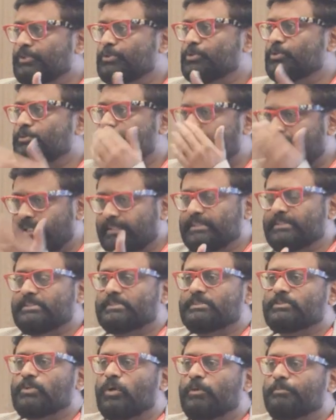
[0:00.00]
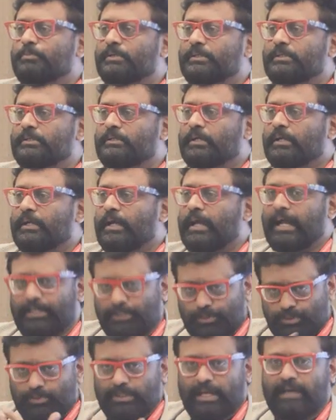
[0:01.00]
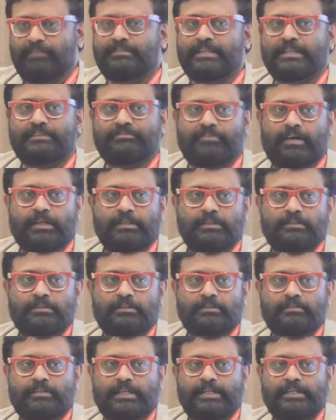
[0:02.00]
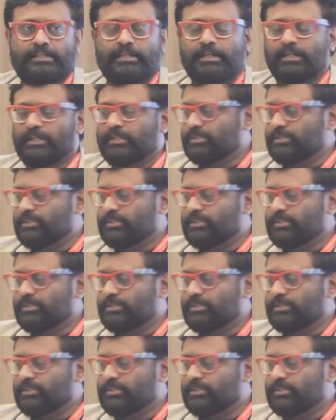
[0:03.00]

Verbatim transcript: you should manage corporate, and you should have that fun, right?